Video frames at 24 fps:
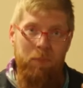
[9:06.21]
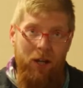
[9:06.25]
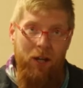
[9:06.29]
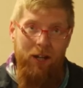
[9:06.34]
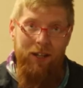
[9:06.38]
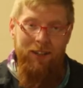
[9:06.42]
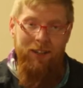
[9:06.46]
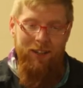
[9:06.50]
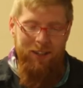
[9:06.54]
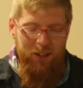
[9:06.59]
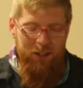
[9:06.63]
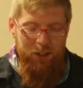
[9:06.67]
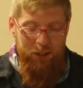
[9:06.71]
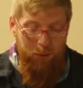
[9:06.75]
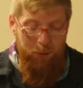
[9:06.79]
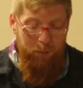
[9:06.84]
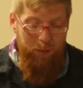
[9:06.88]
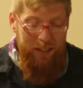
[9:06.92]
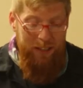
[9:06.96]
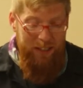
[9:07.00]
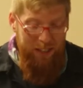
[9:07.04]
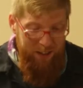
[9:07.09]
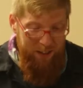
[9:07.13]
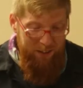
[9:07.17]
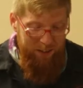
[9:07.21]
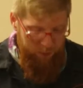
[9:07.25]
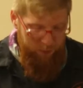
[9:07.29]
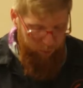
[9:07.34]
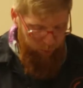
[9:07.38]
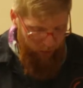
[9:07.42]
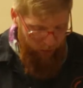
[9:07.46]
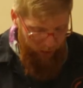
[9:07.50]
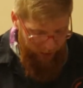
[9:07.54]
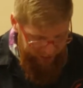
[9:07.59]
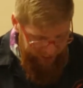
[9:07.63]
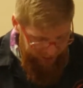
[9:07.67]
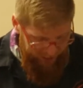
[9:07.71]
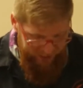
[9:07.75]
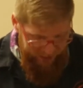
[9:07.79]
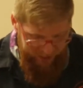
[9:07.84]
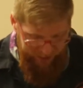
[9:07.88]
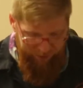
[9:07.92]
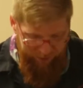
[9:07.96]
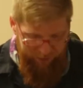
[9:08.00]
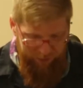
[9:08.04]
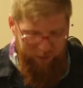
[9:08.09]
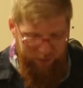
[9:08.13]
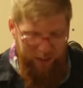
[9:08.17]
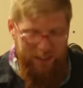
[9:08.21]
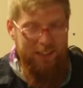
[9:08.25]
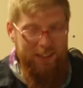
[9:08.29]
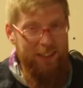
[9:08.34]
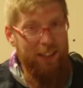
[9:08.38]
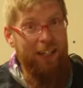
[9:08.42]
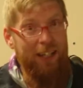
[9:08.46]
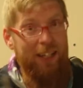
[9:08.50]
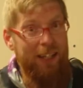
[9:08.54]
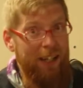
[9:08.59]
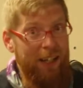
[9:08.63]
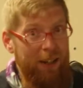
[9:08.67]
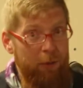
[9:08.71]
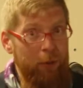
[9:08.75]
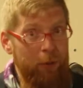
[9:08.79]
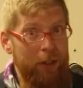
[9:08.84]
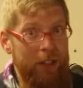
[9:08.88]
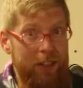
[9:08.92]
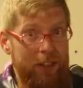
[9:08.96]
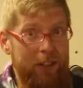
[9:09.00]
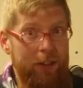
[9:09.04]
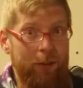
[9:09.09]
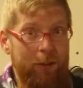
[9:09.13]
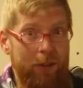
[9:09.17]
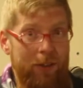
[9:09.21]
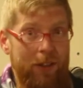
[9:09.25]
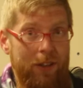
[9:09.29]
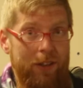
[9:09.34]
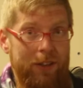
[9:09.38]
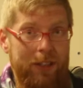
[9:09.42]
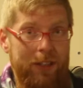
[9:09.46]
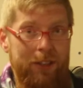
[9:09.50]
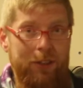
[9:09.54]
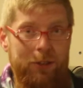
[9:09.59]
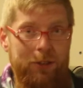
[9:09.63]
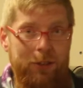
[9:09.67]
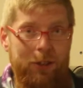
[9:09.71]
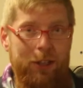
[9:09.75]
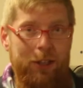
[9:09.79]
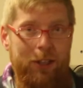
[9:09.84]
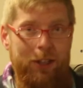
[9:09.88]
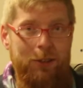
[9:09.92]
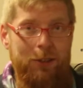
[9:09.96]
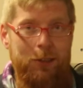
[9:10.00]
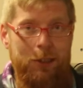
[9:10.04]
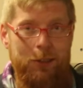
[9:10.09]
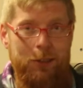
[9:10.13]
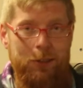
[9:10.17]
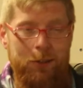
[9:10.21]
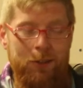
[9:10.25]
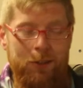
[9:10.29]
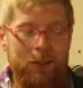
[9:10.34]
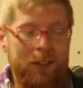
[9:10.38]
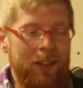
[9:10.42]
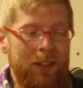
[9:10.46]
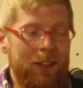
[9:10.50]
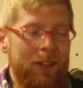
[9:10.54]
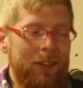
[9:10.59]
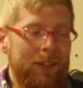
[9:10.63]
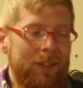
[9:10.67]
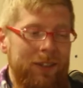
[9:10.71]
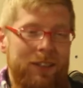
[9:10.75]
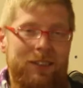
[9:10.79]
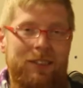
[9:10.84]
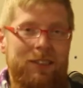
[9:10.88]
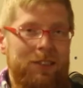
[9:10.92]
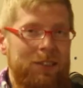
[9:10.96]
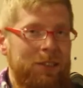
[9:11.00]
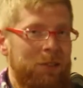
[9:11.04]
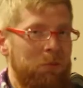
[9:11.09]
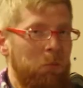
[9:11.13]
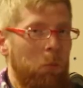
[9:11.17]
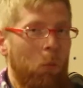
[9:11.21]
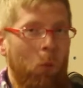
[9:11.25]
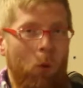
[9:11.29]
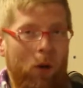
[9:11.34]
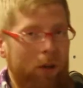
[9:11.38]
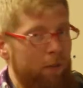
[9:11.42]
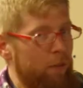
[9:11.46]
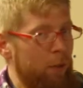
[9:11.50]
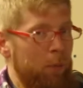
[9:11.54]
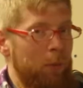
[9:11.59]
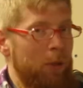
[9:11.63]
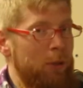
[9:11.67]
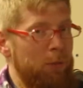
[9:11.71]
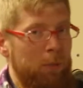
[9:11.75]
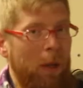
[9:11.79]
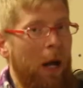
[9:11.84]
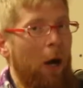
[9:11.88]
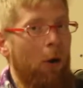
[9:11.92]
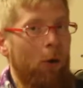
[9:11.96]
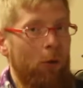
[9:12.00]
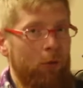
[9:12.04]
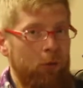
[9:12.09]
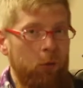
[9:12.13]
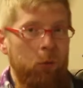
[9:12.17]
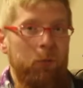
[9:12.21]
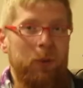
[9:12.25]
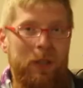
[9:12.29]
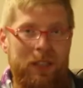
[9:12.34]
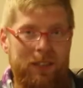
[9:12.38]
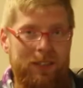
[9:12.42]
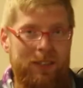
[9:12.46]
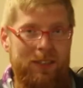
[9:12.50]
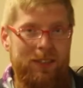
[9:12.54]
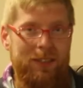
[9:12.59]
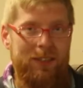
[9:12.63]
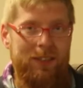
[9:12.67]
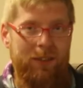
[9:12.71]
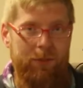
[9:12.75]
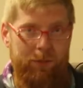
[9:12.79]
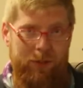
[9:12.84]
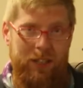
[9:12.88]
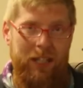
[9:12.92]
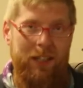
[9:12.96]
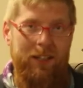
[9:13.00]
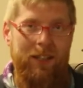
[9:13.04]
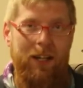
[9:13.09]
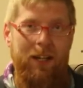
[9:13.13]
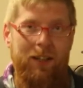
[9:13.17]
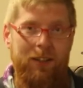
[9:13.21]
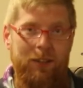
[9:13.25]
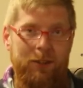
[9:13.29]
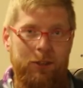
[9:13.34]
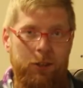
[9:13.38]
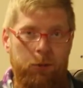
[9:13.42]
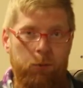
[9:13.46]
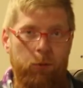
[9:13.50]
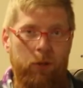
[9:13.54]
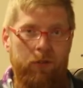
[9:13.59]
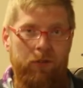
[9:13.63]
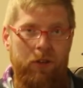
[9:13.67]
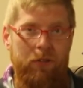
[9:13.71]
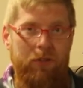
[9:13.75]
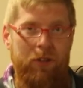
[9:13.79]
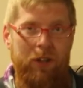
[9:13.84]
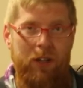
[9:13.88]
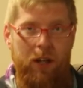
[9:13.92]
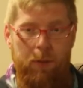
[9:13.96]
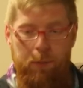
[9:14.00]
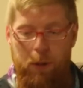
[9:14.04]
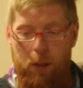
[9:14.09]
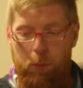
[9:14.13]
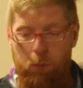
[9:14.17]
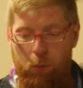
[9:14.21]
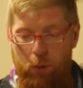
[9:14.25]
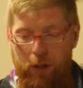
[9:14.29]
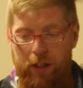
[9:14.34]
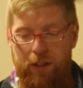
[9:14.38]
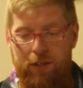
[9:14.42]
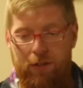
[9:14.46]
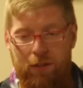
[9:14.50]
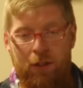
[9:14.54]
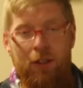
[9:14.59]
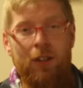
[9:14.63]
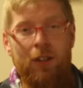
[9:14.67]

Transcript: But to begin the process of investigating, I really do think that you should get a chisel. This is one of the most powerful pieces of technology we've ever come up with.